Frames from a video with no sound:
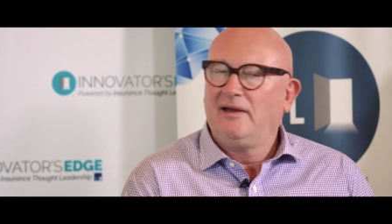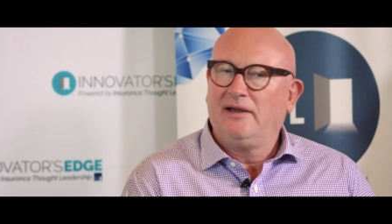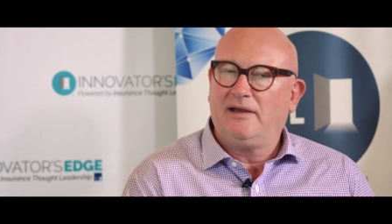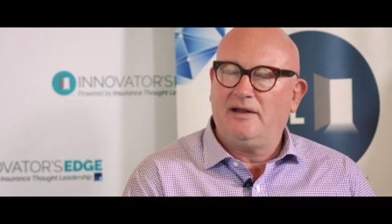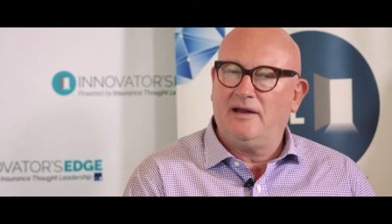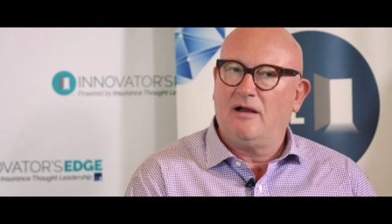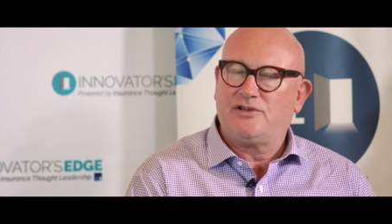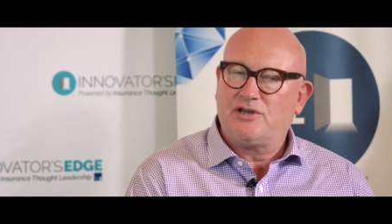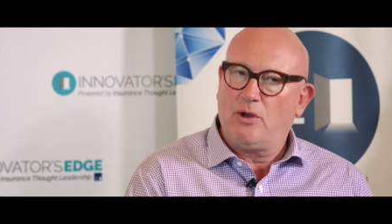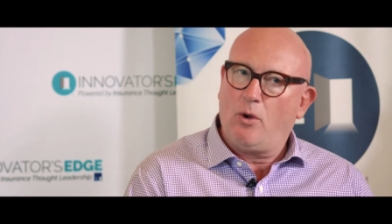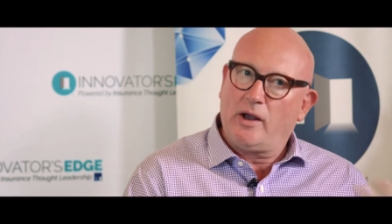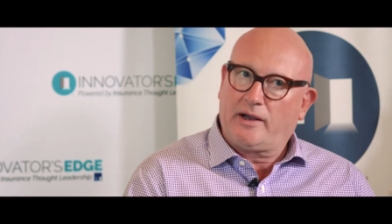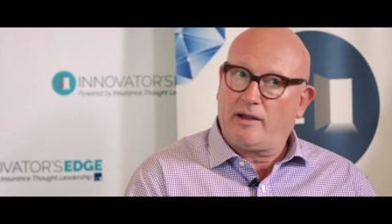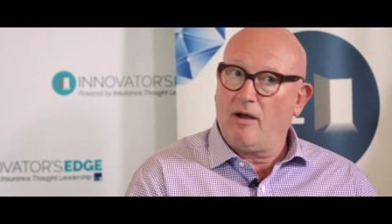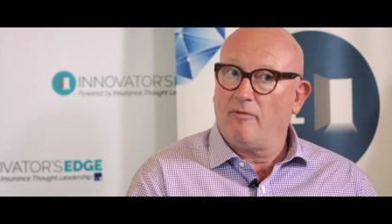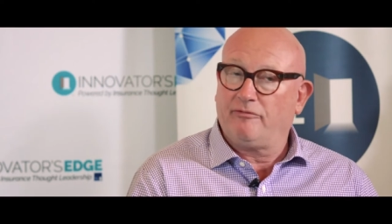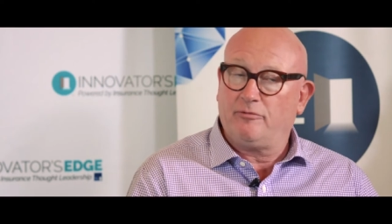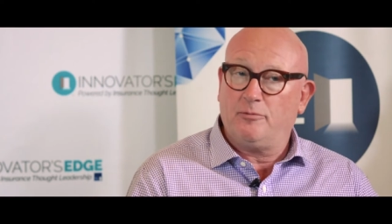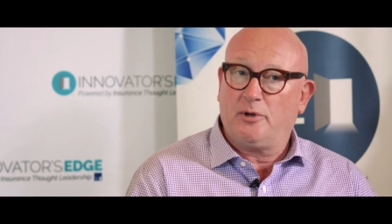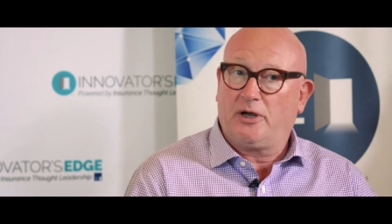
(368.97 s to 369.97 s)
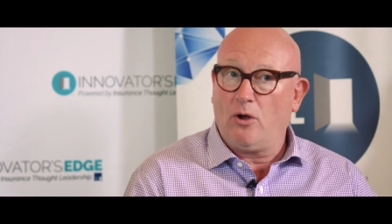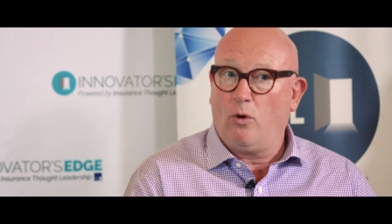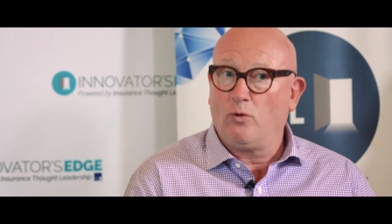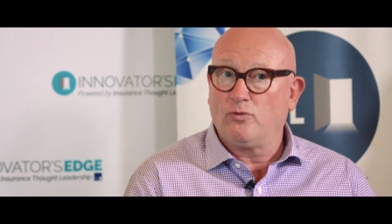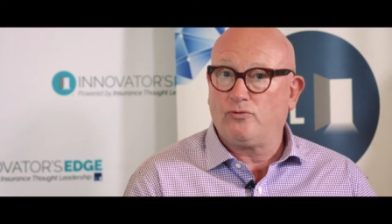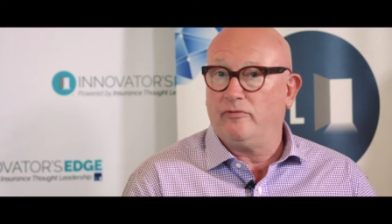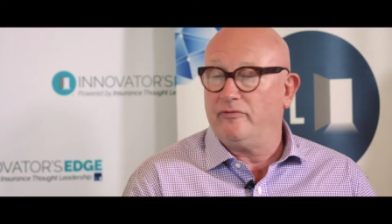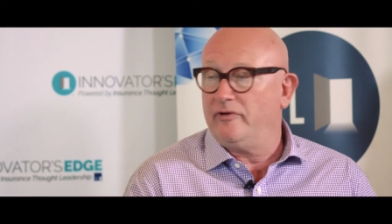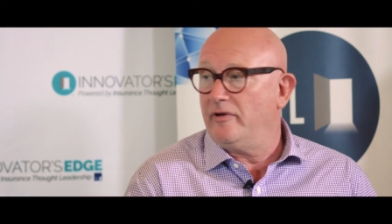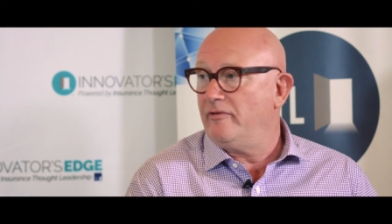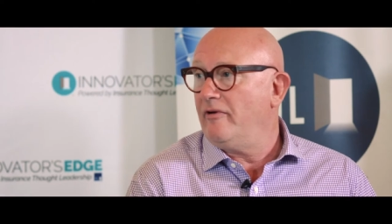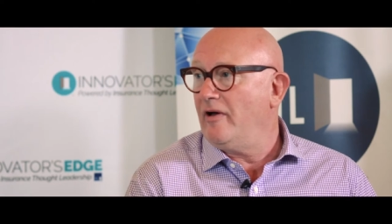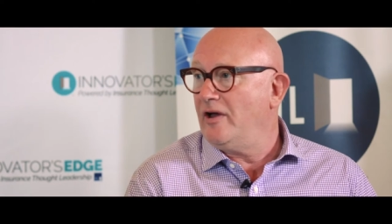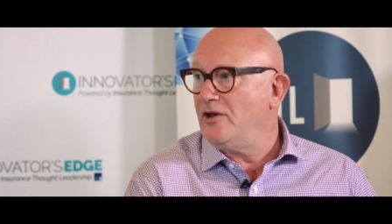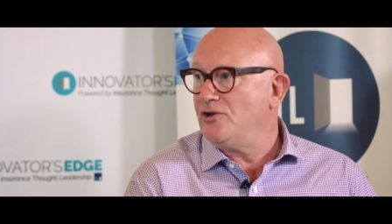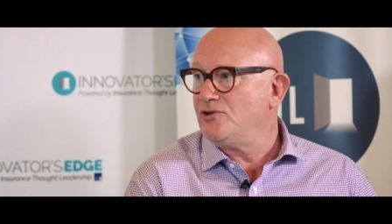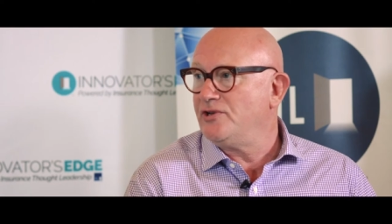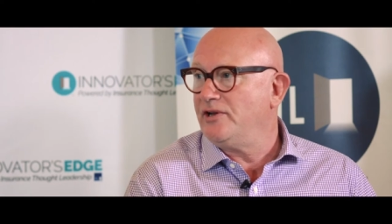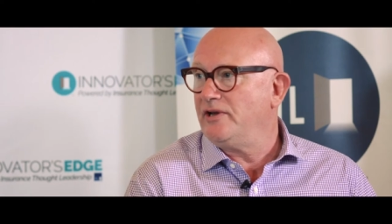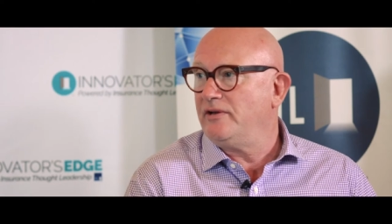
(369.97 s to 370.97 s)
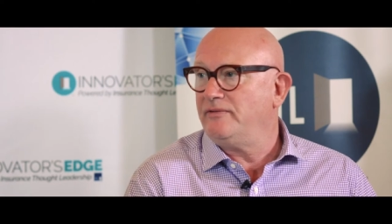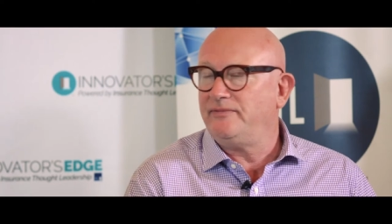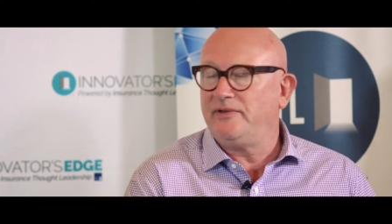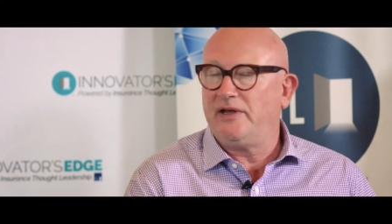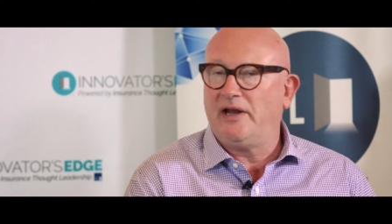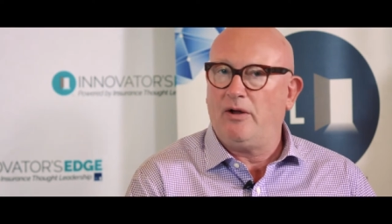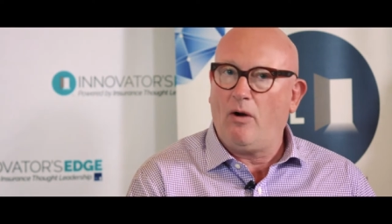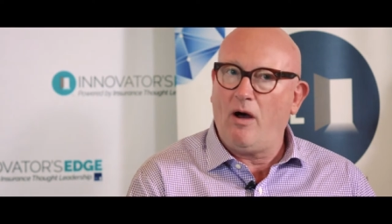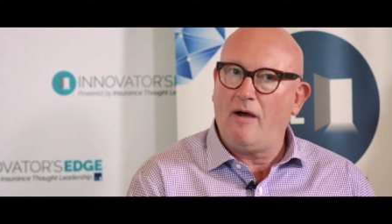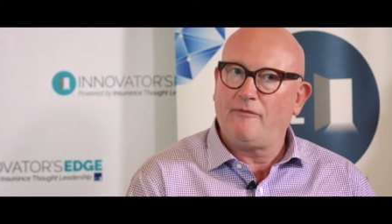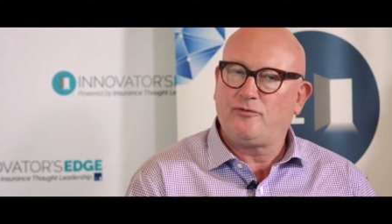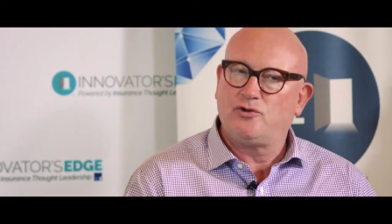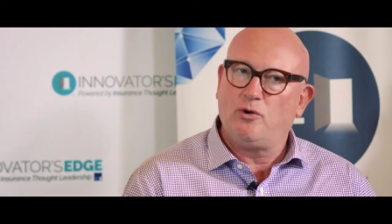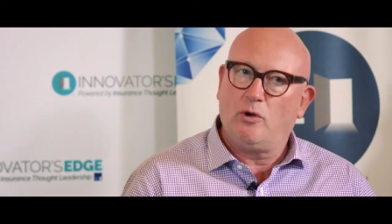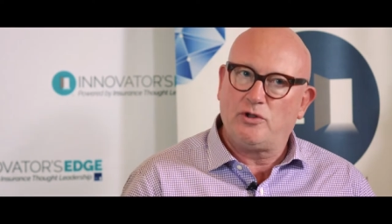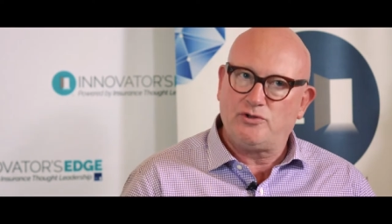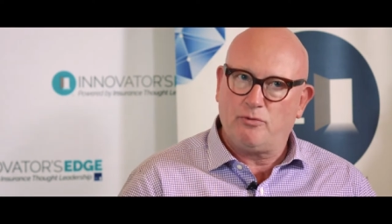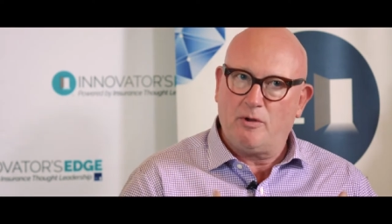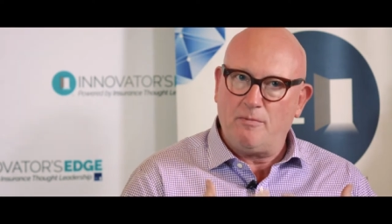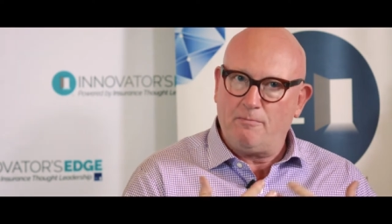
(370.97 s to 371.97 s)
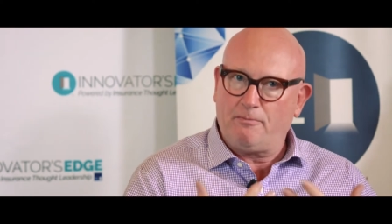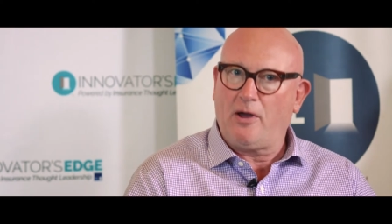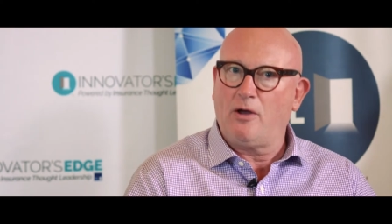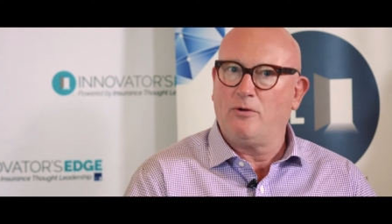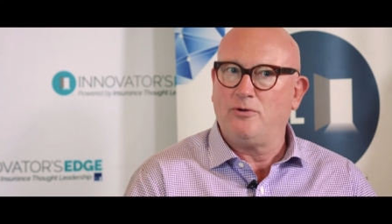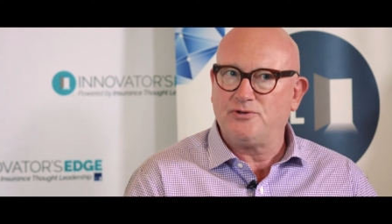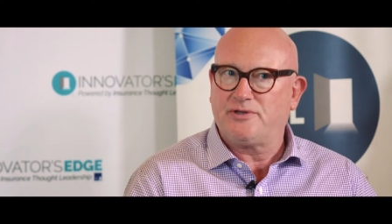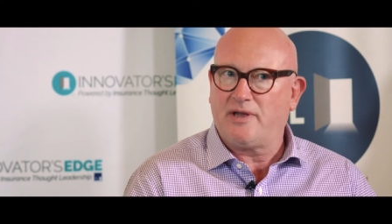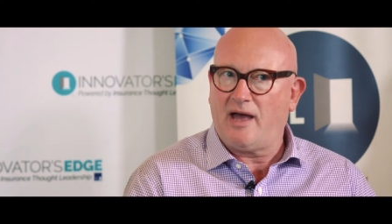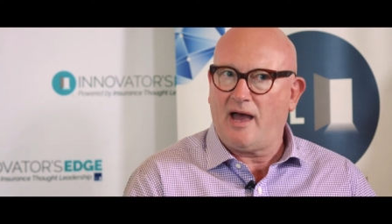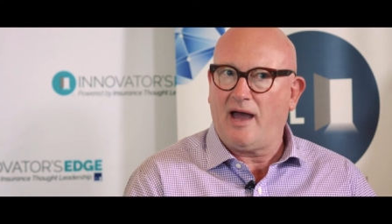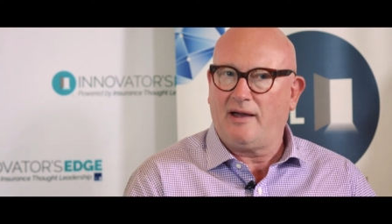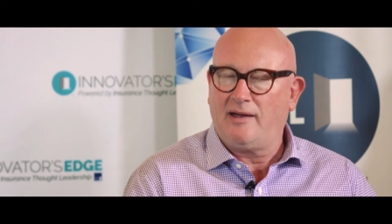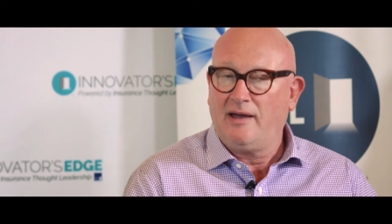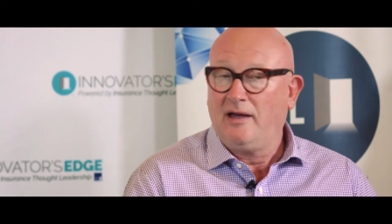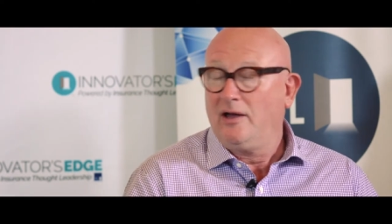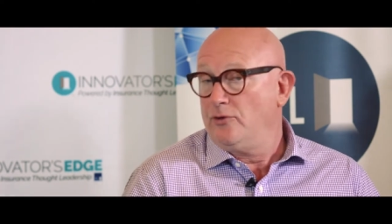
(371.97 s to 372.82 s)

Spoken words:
You know, so I come from a culture of innovation, and, you know, I've tried to impose that.